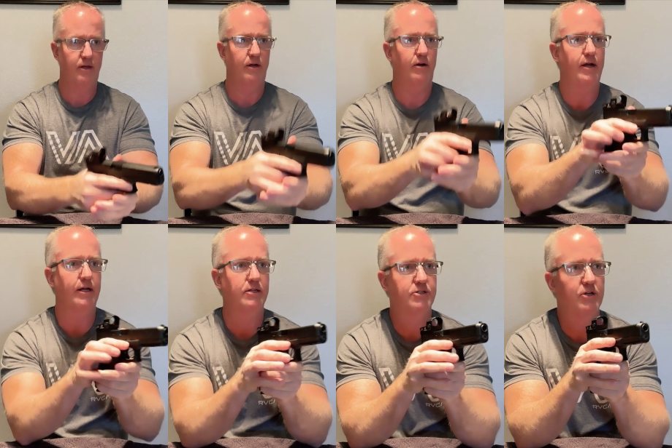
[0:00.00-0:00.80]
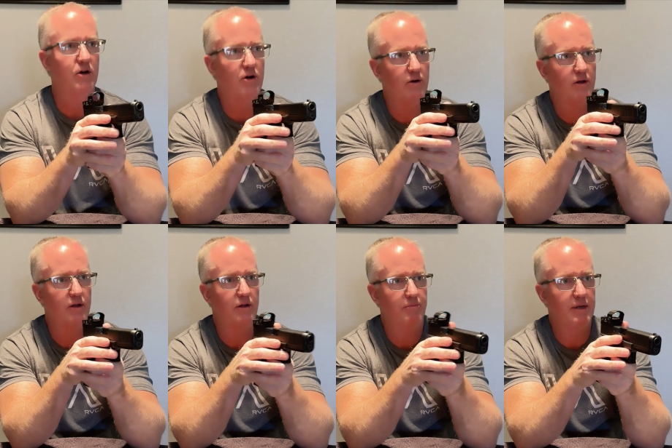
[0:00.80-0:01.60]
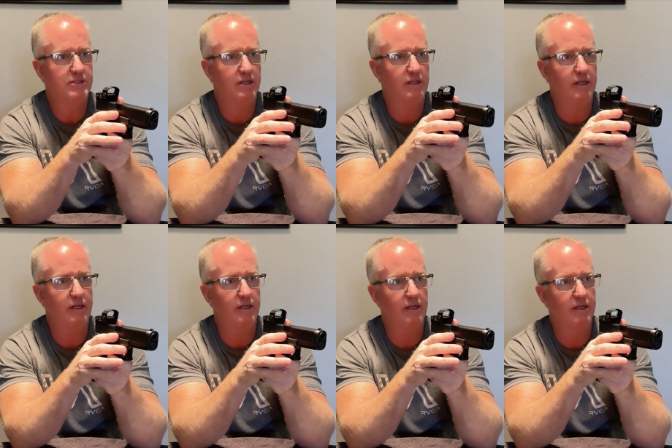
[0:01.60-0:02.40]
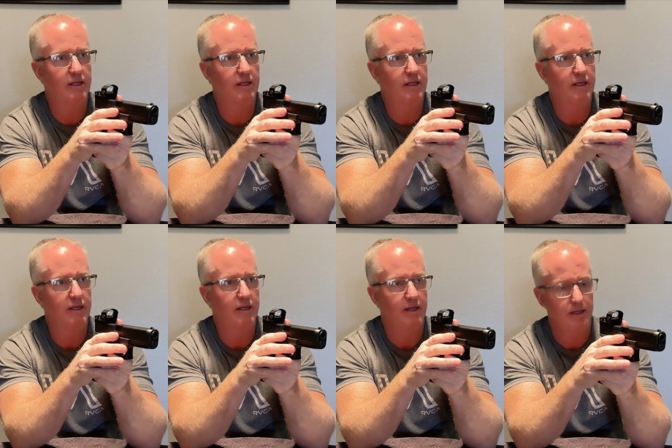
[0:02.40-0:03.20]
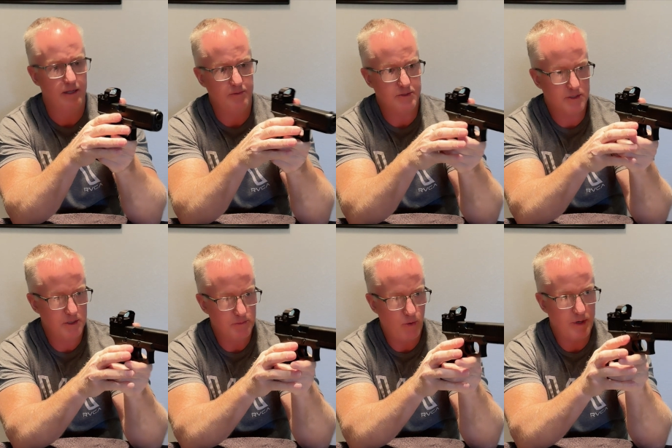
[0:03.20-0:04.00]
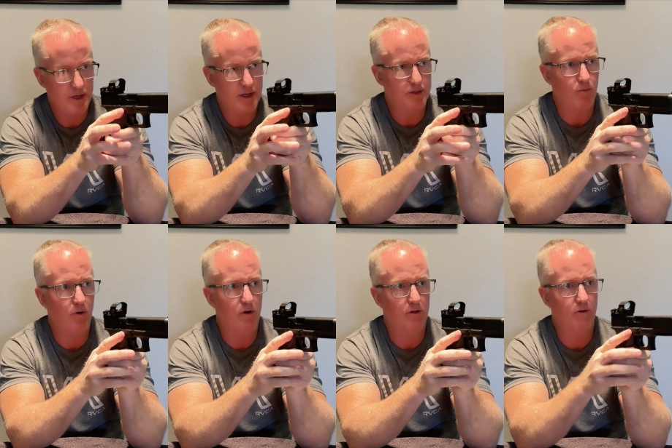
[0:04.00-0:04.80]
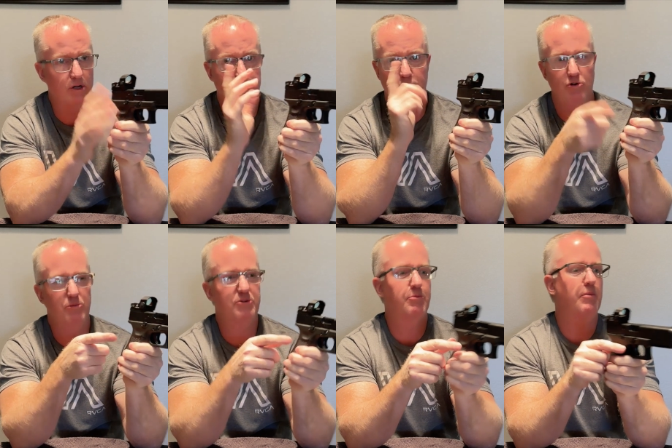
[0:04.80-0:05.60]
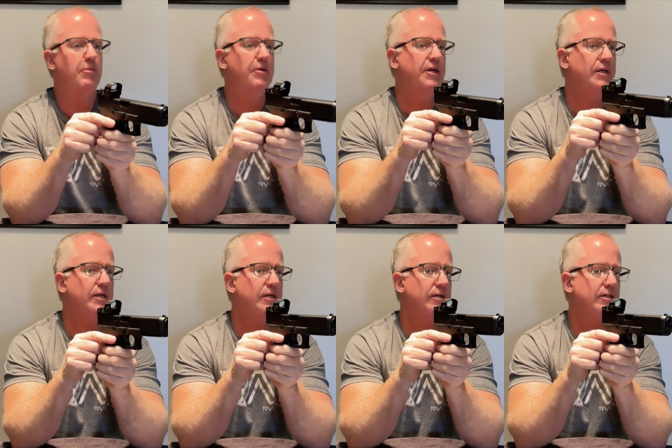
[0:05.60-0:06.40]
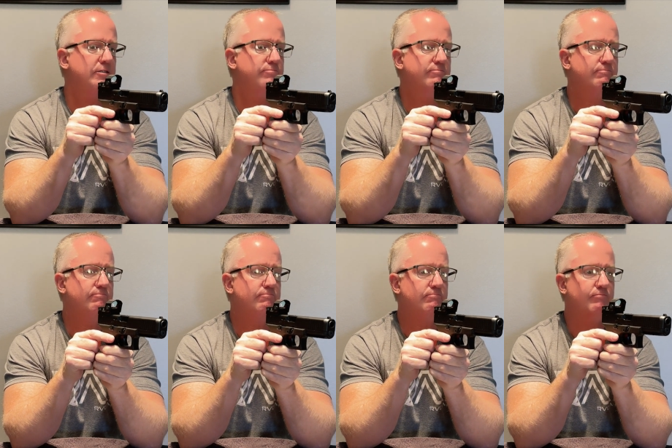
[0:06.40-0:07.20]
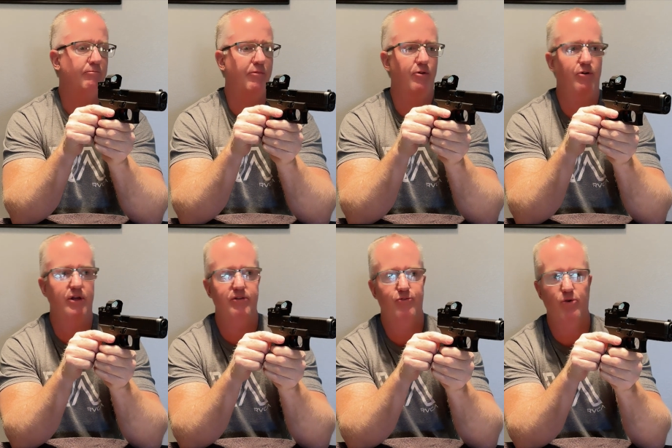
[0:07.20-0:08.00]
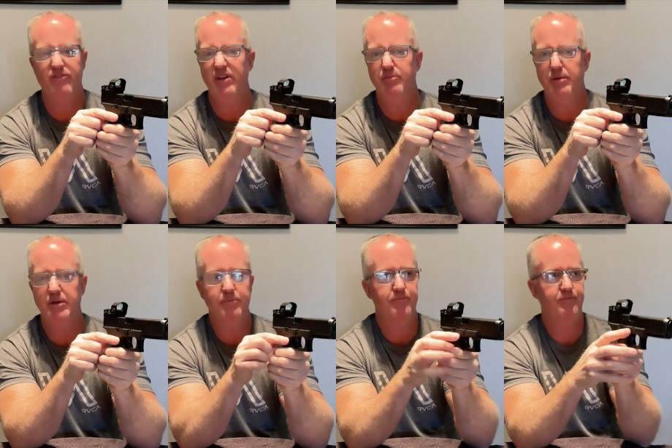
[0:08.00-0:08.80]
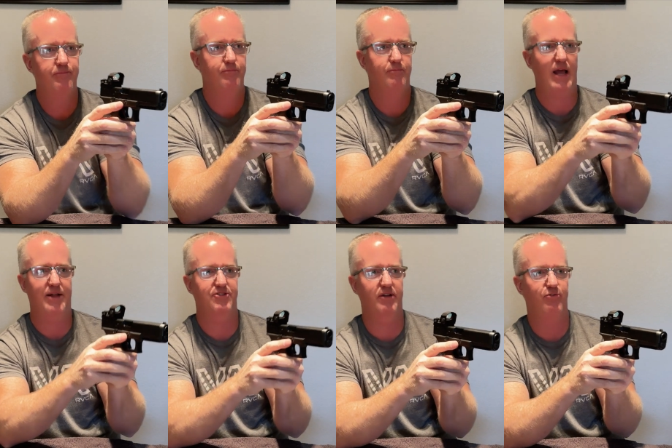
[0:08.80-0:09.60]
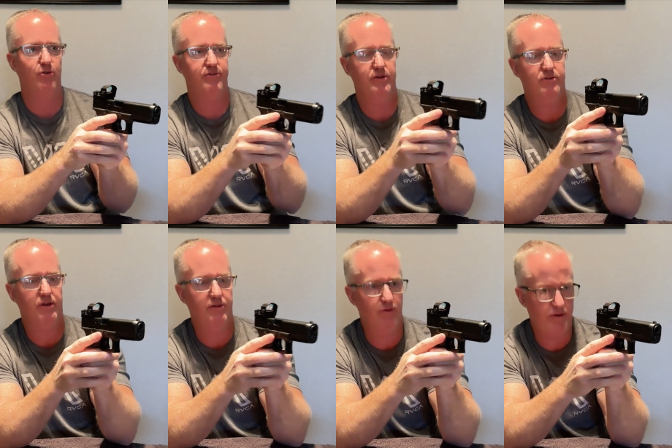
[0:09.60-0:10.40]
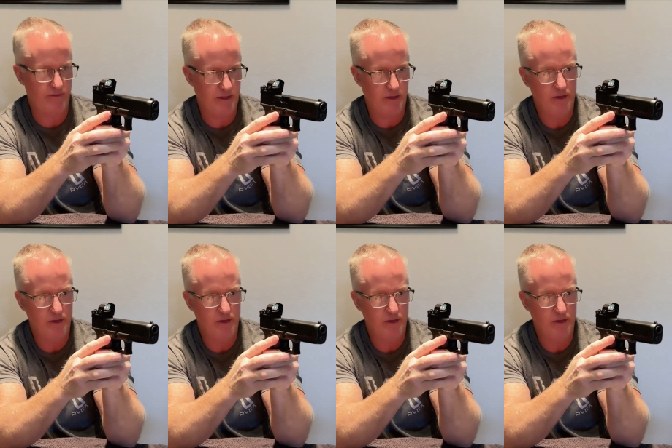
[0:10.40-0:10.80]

All right, so basically, I'm just gonna point it at the wall across the room. It's probably 30, 40 feet maybe. That's not 40 feet, it's like 30 feet.